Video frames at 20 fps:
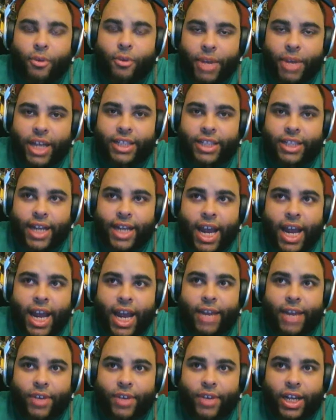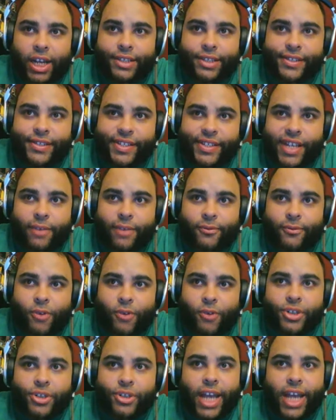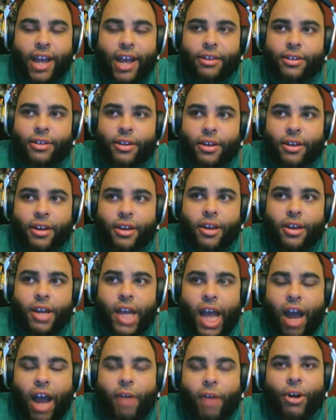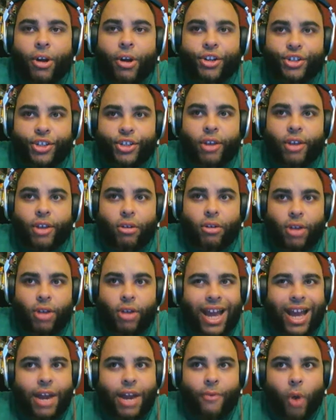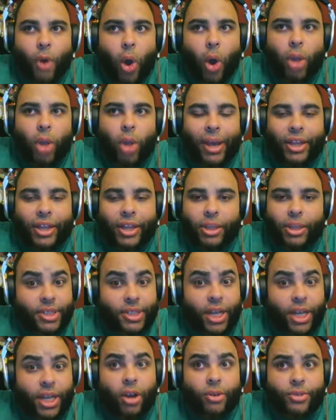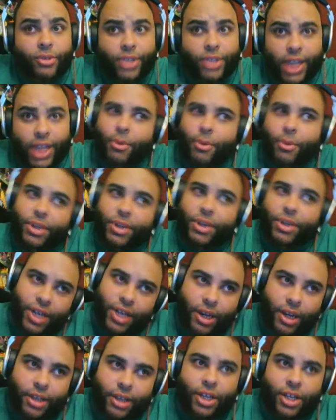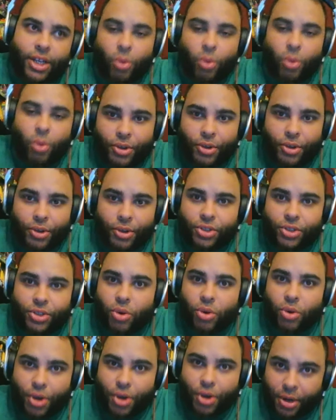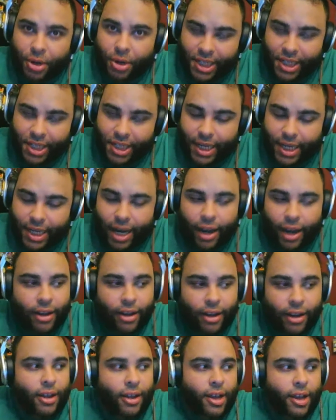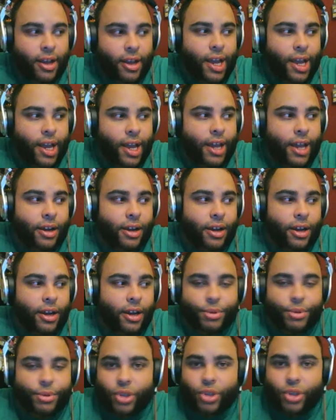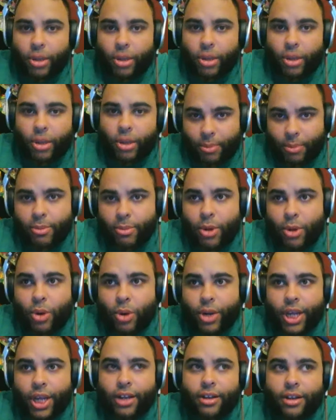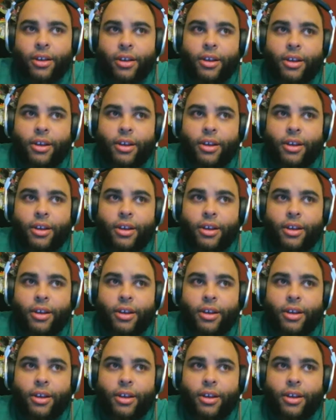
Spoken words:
me today, I even got to see it firsthand how much they're kind of all about themselves. Like I went to the Nintendo World Store in New York City today, and it was all about promoting